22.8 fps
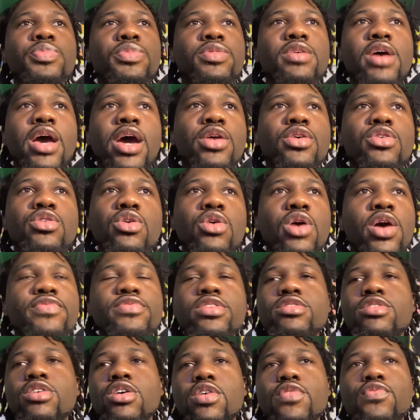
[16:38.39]
I don't know, after
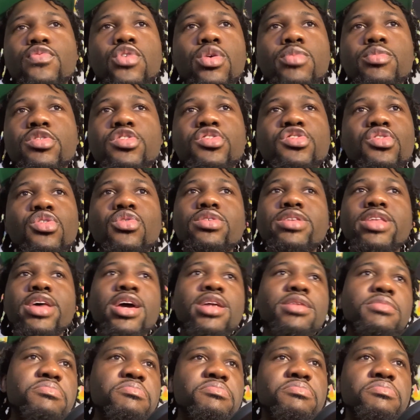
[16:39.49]
terraformers showed that,